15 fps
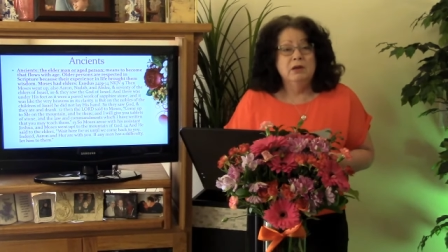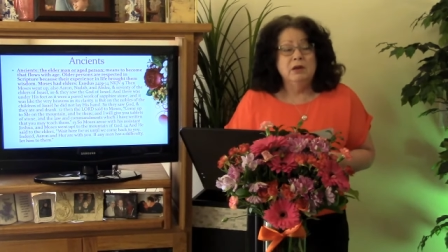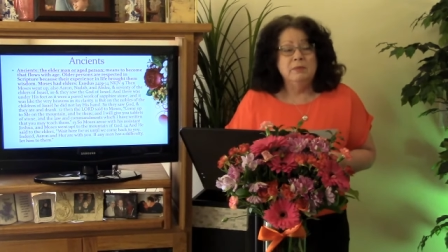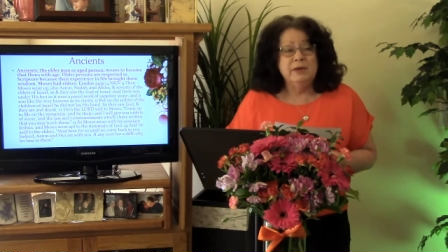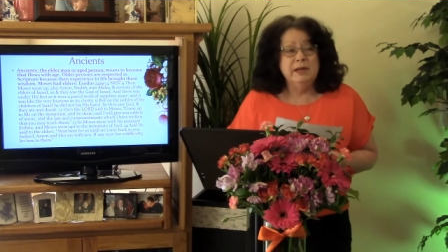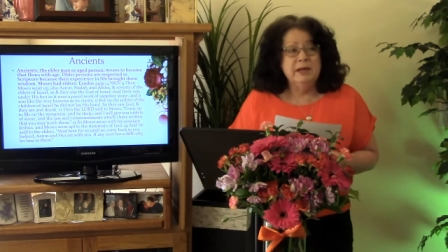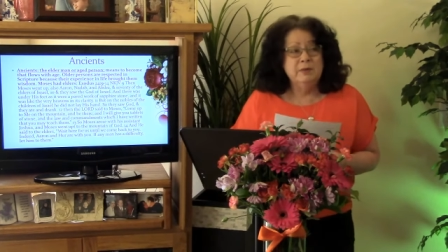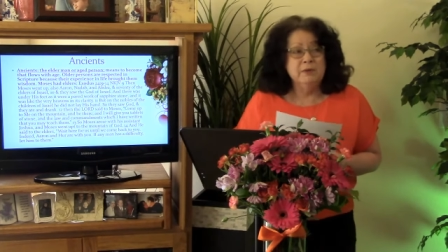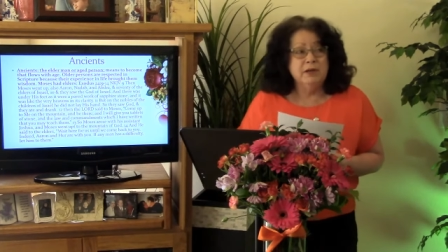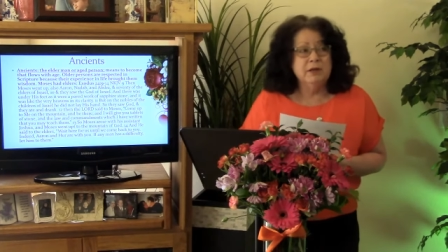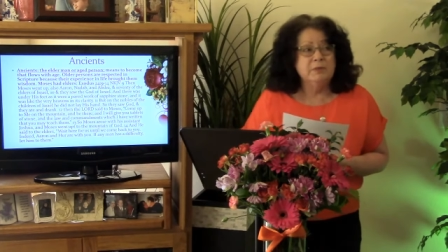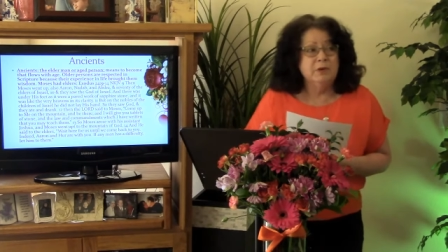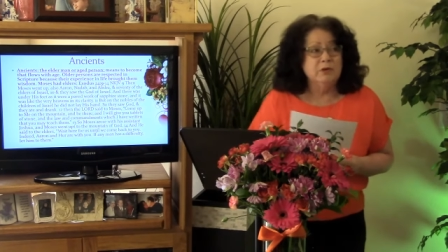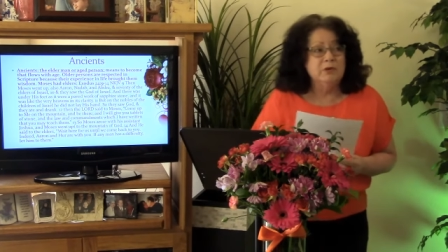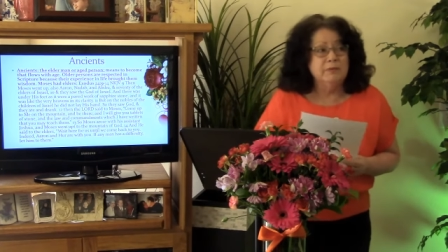I mean, he went
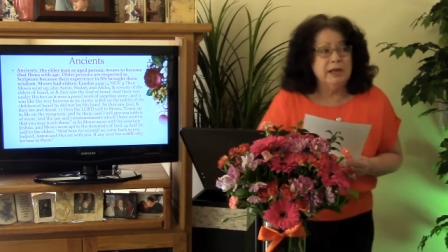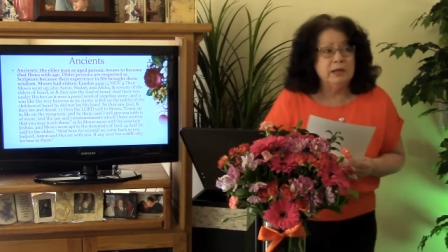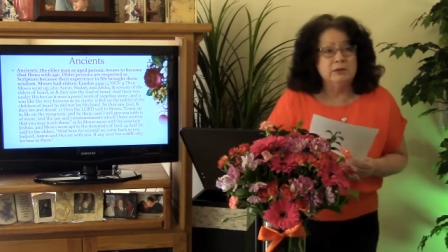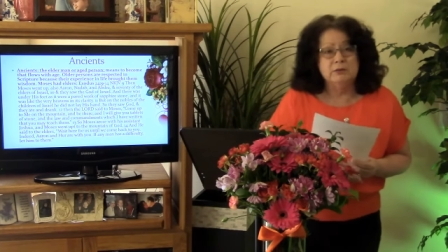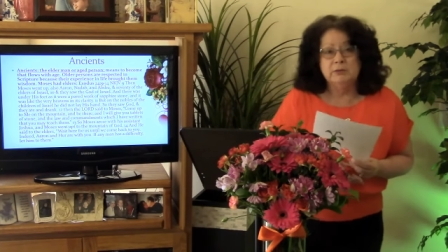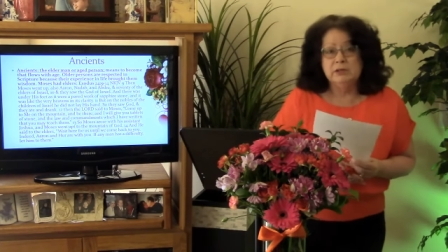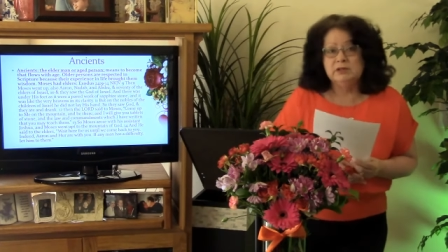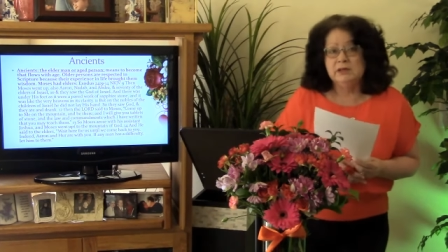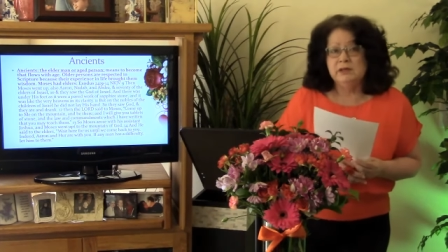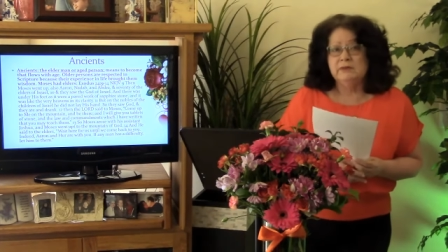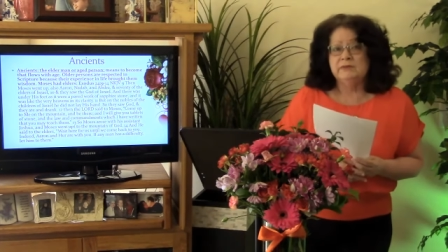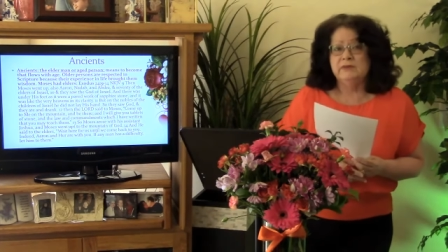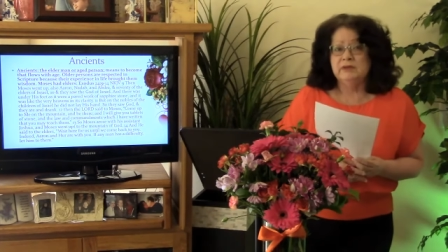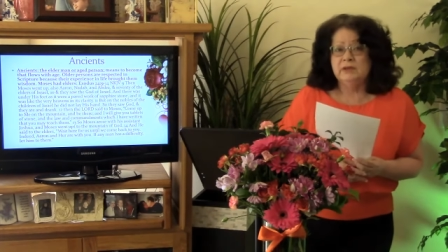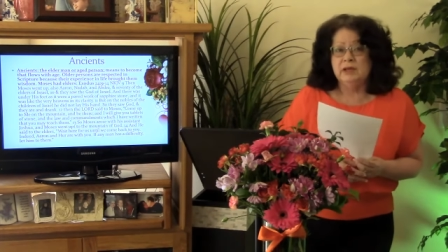up on the mountain to raise
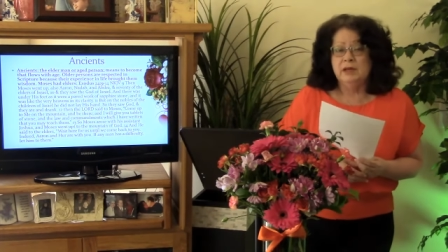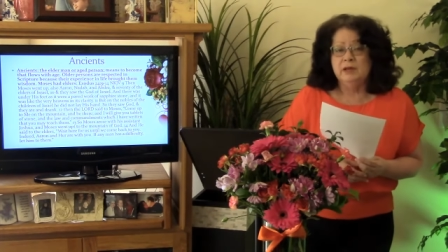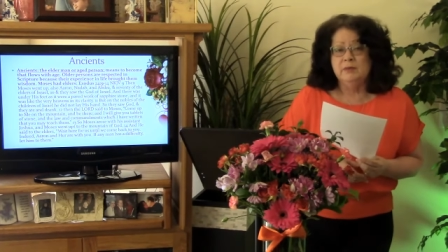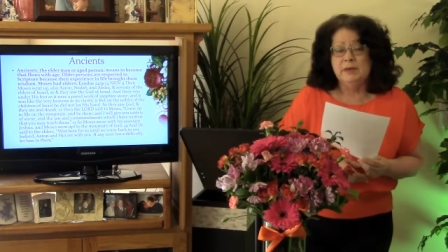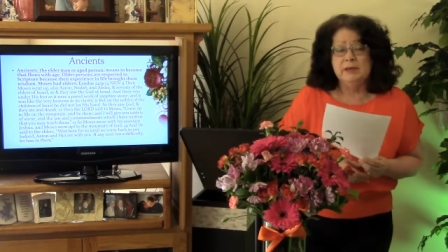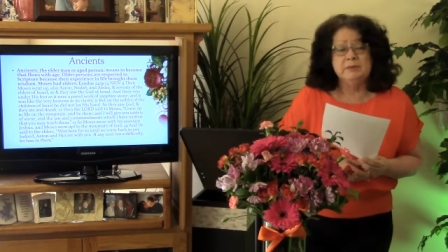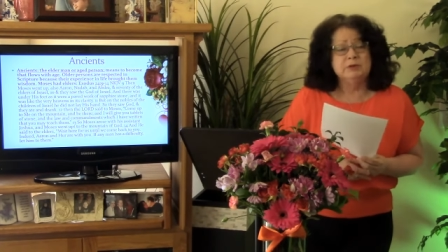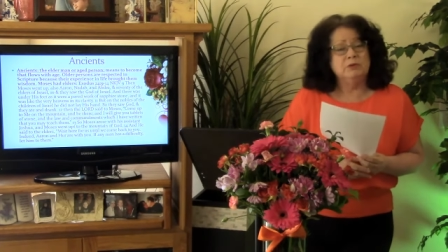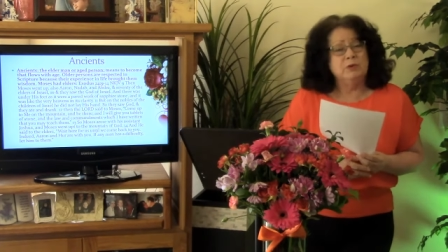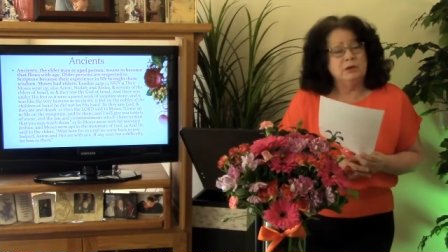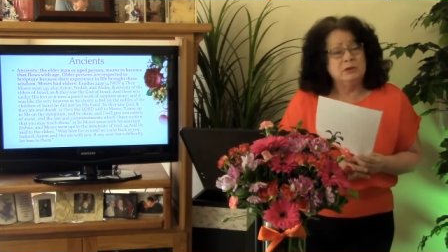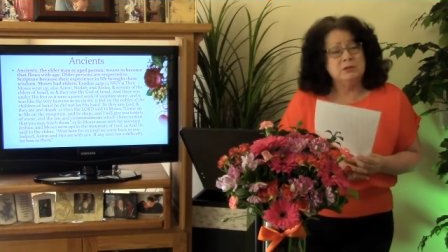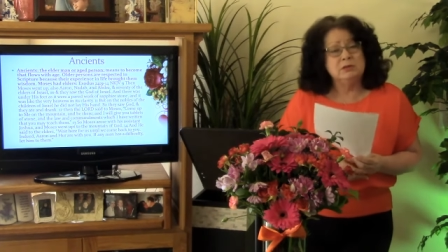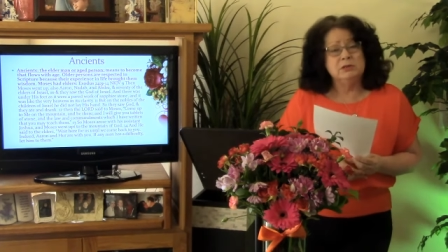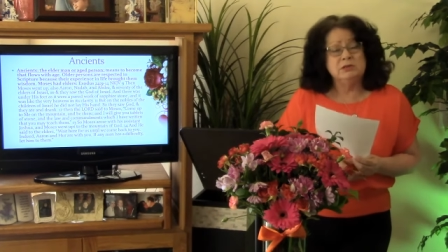the Ten Commandments.
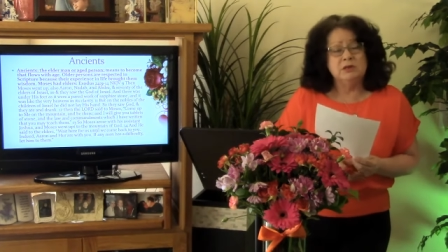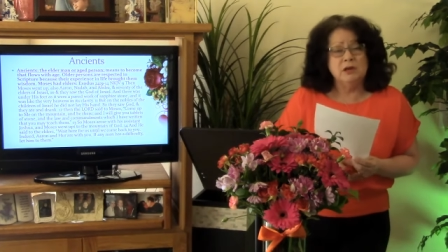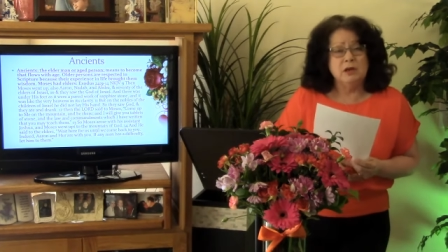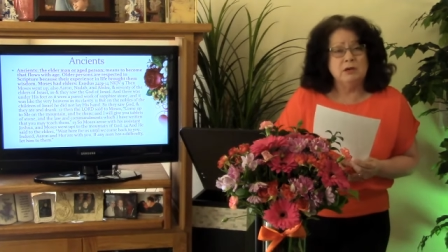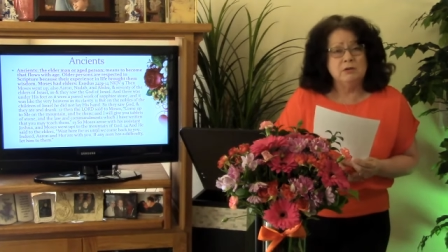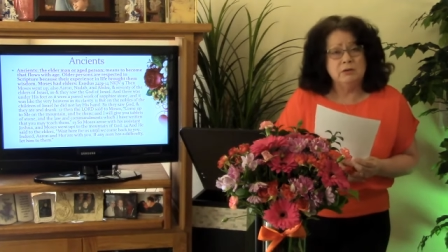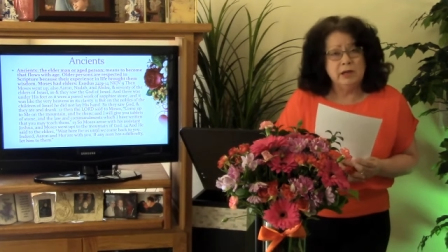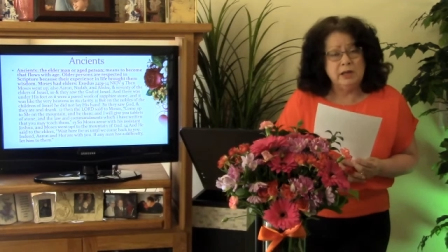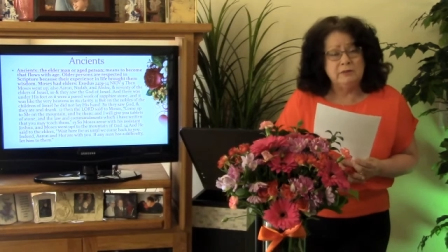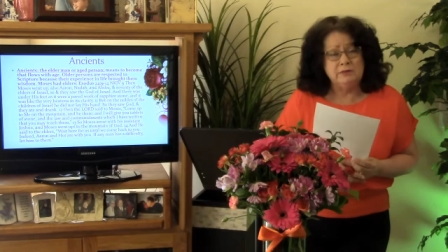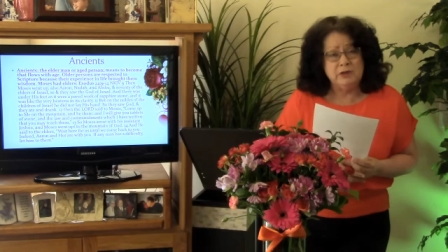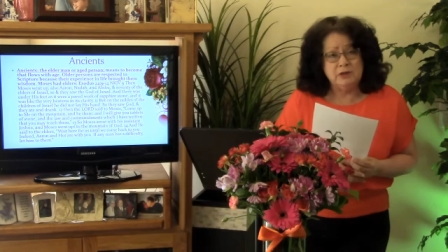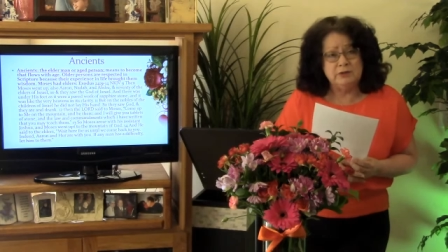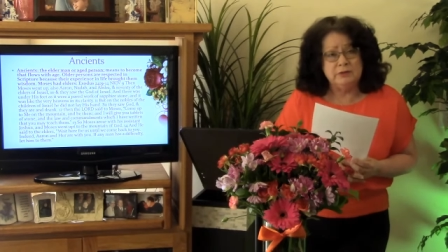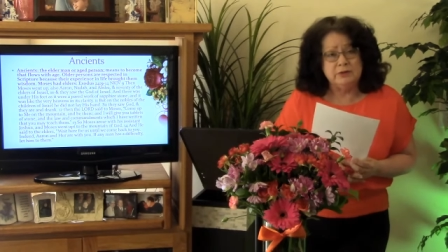What is God going to have
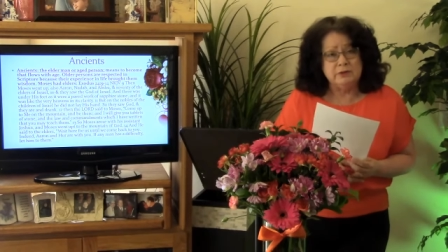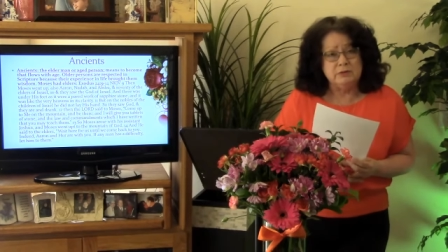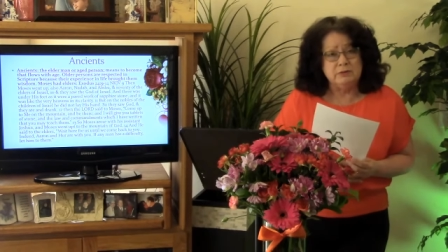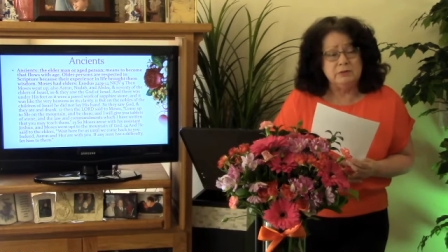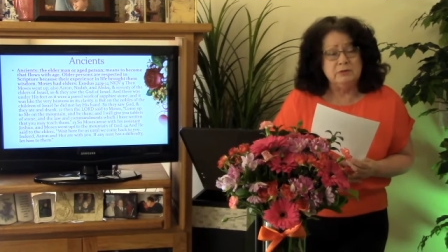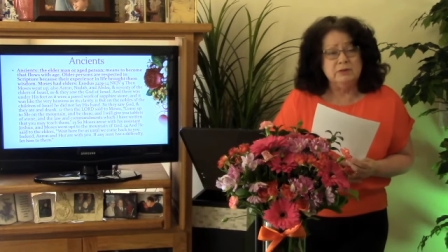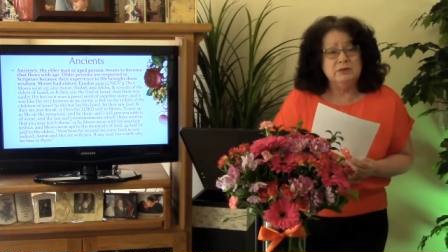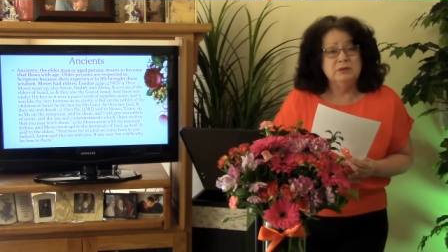you do?